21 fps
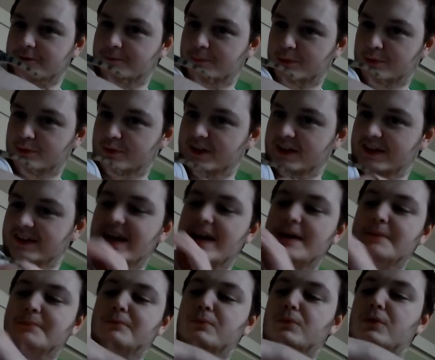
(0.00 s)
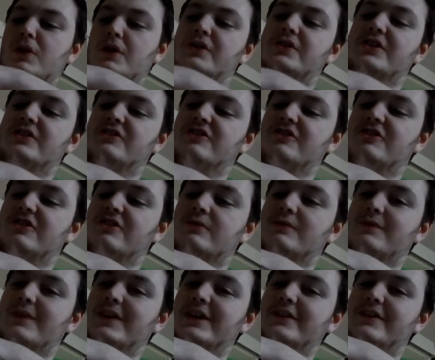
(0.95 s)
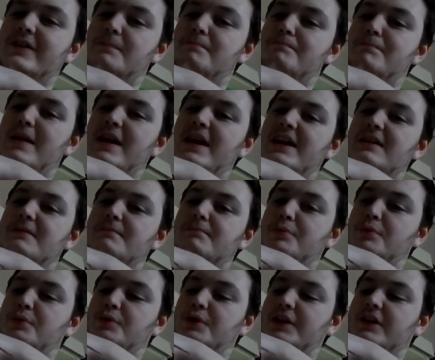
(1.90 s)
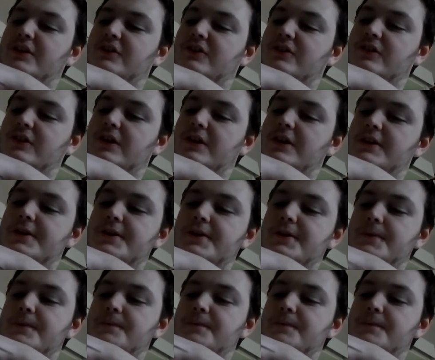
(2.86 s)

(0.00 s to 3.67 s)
actually pretty damn light. You just feel the pinpricks